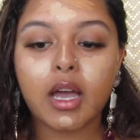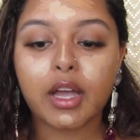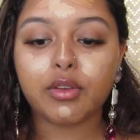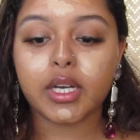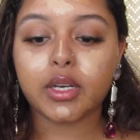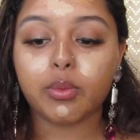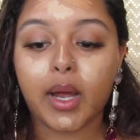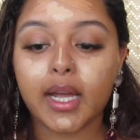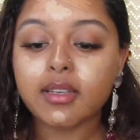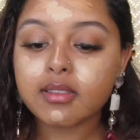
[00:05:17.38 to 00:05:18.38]
already
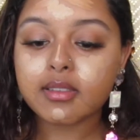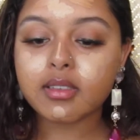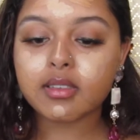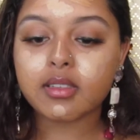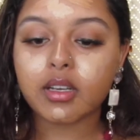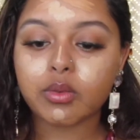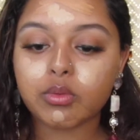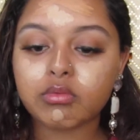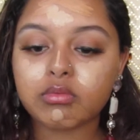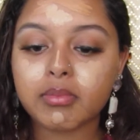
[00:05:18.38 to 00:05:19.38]
waxed,
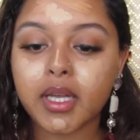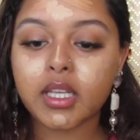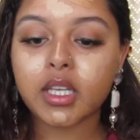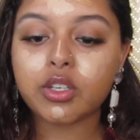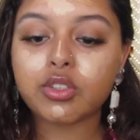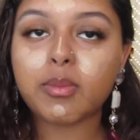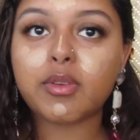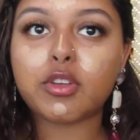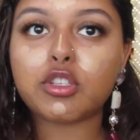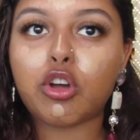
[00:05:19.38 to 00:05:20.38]
so my areas on my
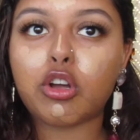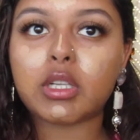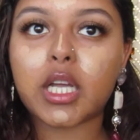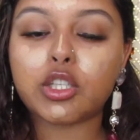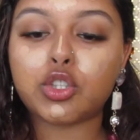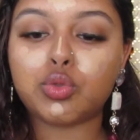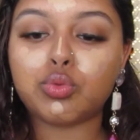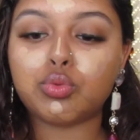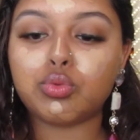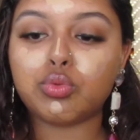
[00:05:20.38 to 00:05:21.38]
face aren't like
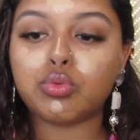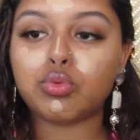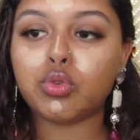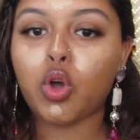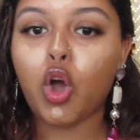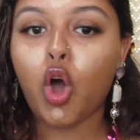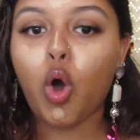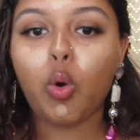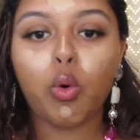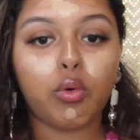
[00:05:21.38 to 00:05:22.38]
too
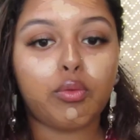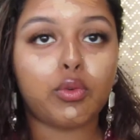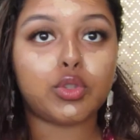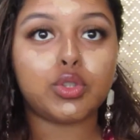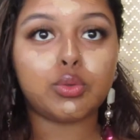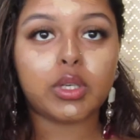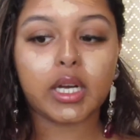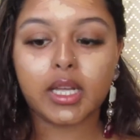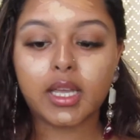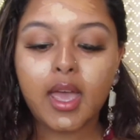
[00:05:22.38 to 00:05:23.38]
off or too
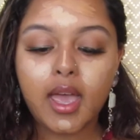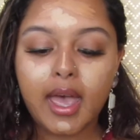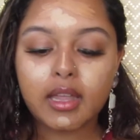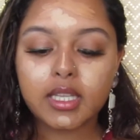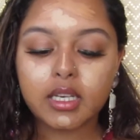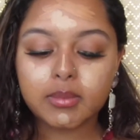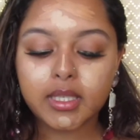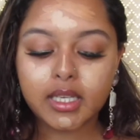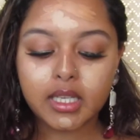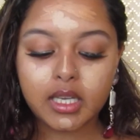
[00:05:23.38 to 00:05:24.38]
grey. And then I'm
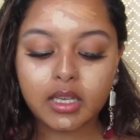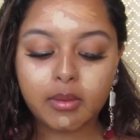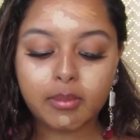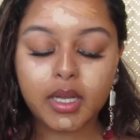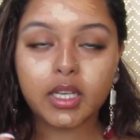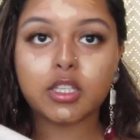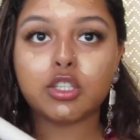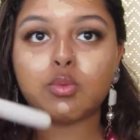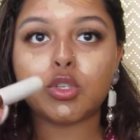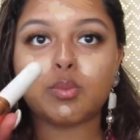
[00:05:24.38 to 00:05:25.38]
taking my
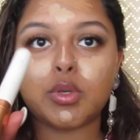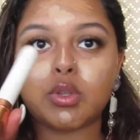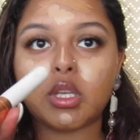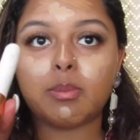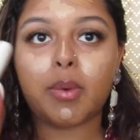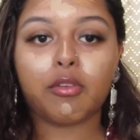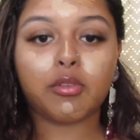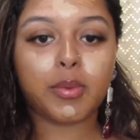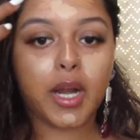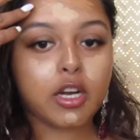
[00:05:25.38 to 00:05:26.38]
Switch Beauty
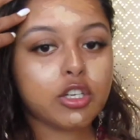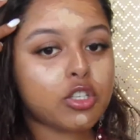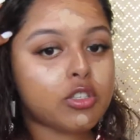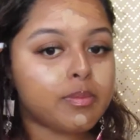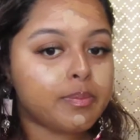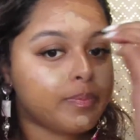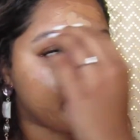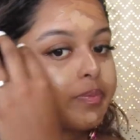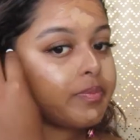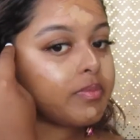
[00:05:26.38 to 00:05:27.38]
buffer brush
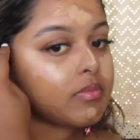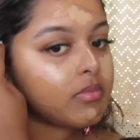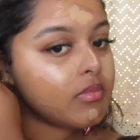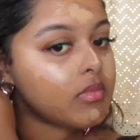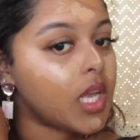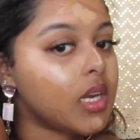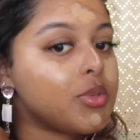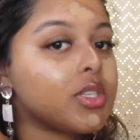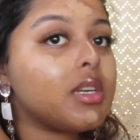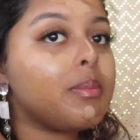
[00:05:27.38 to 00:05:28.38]
and I'm
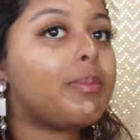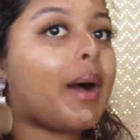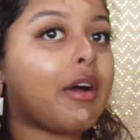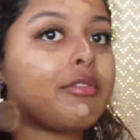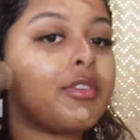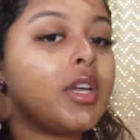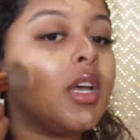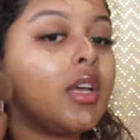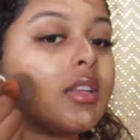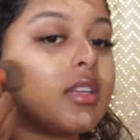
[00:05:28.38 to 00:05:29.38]
just gonna buff
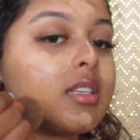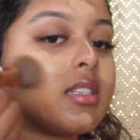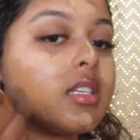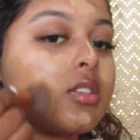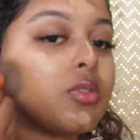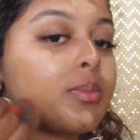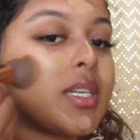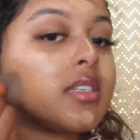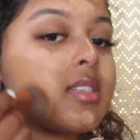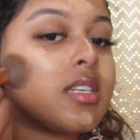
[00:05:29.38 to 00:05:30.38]
this into
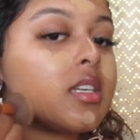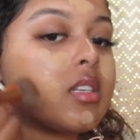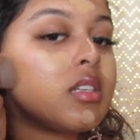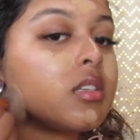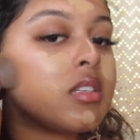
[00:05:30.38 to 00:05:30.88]
my skin.